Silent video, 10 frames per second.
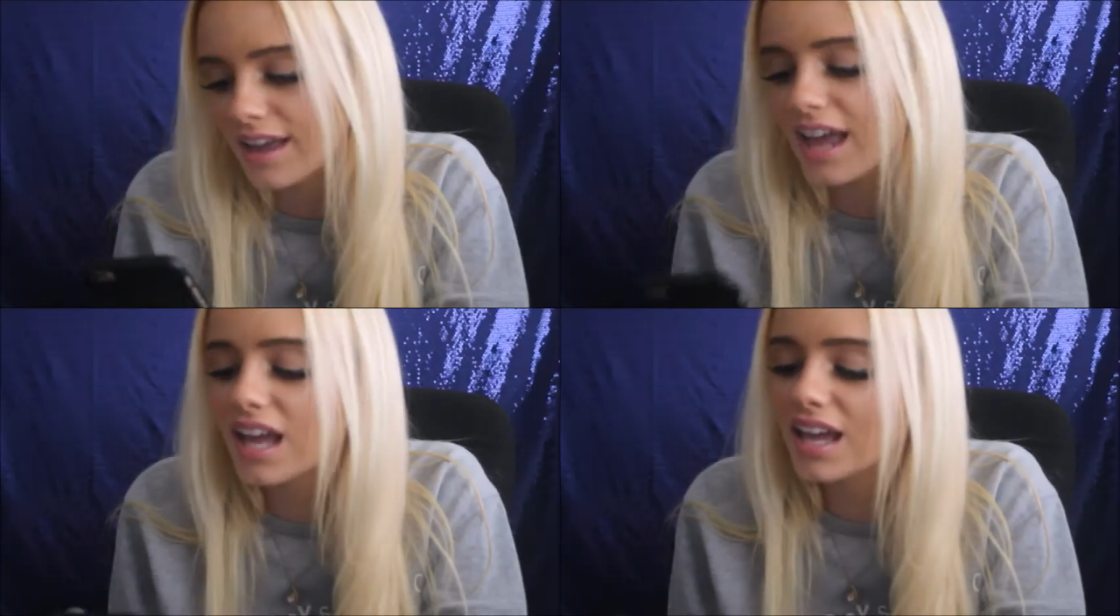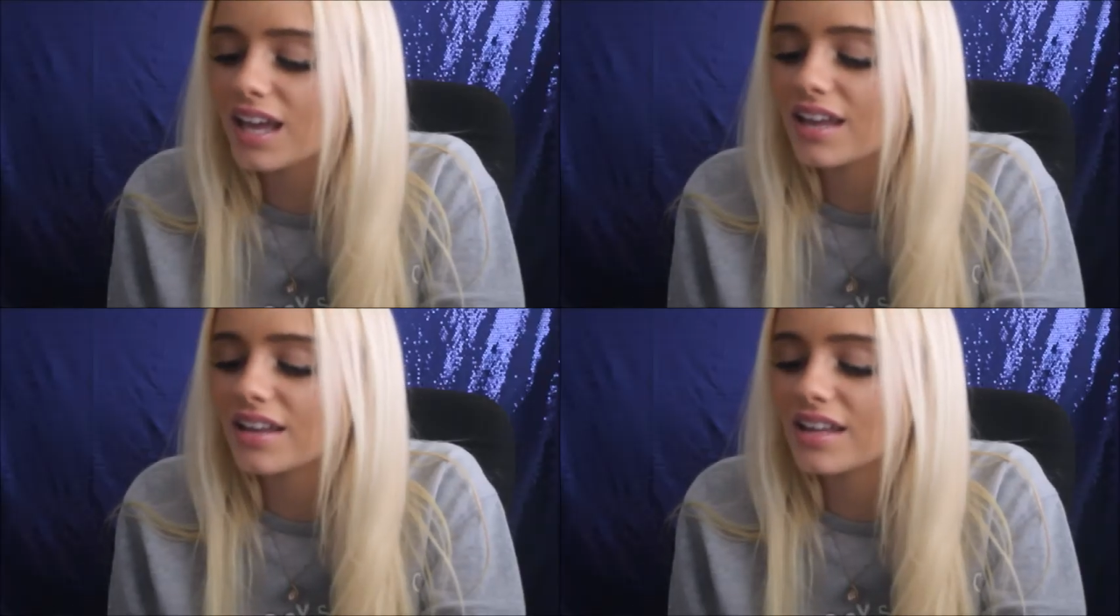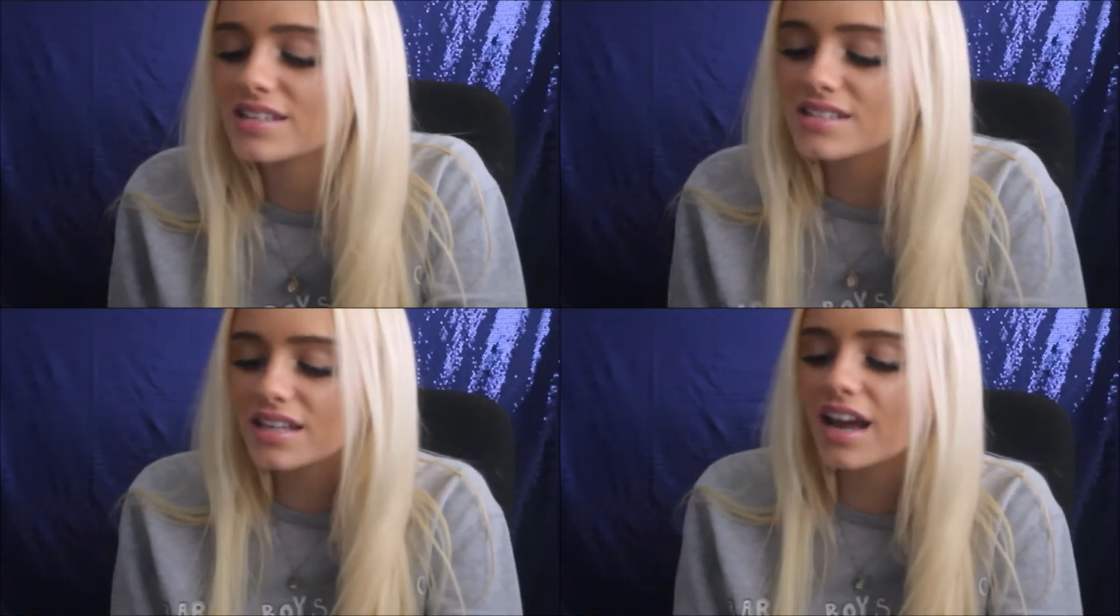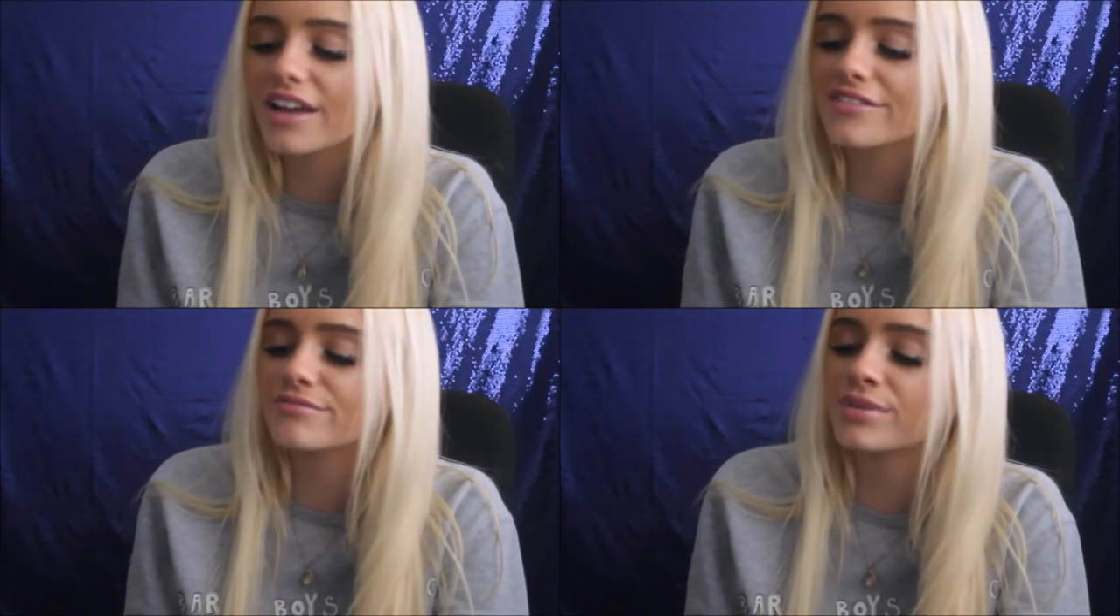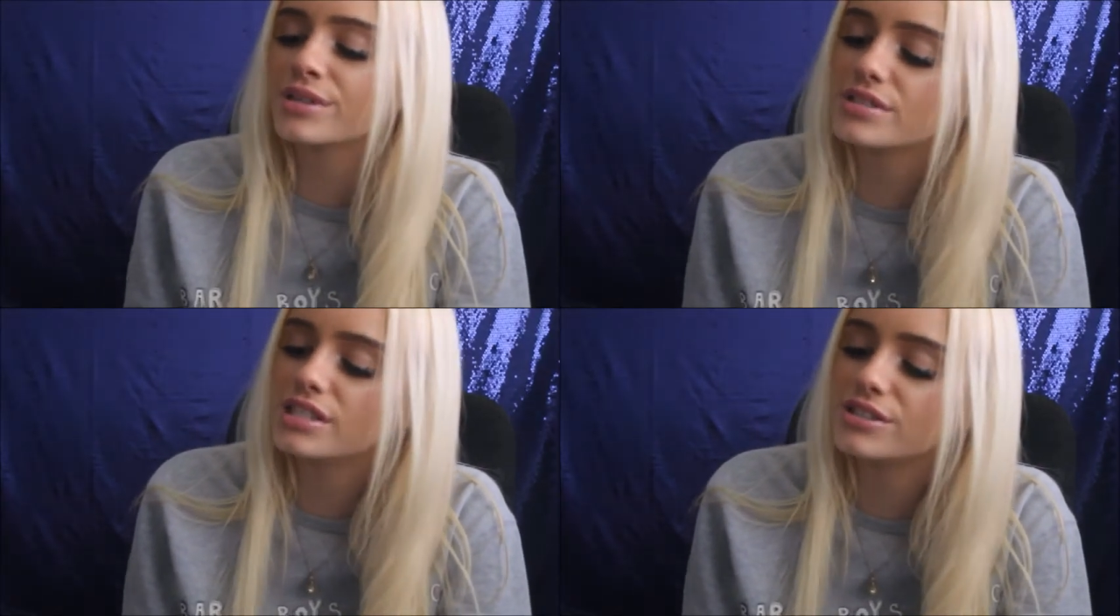Hey, it's the guy from
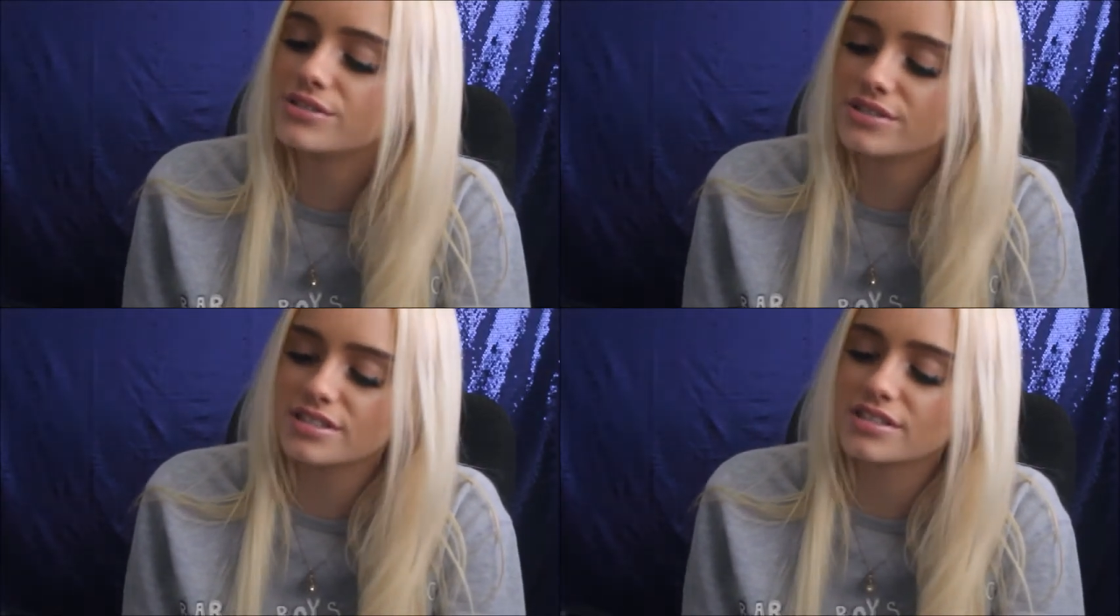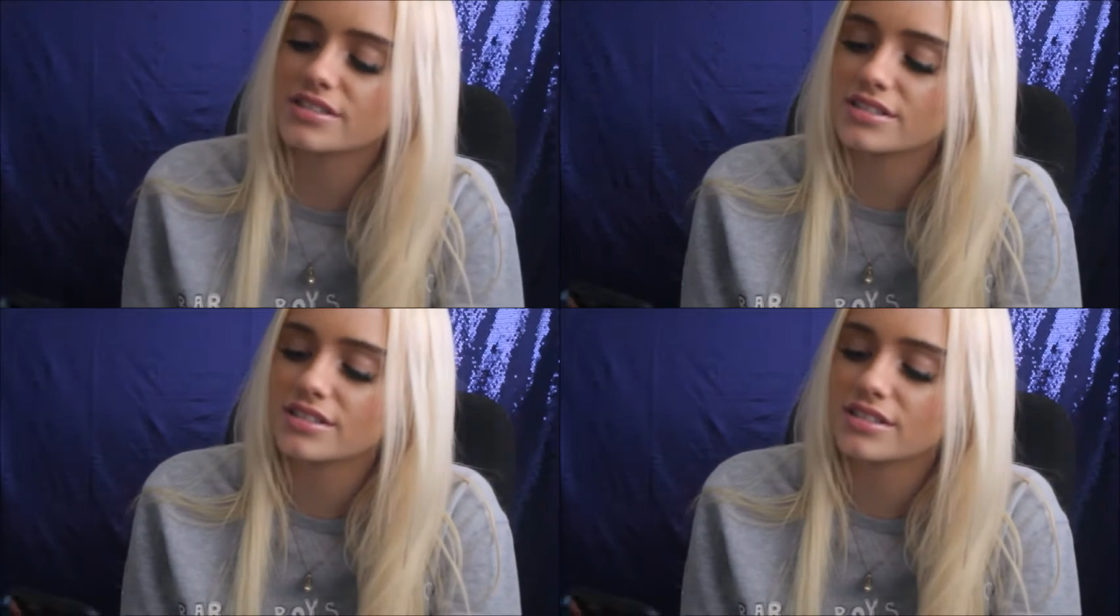Blue's Clues.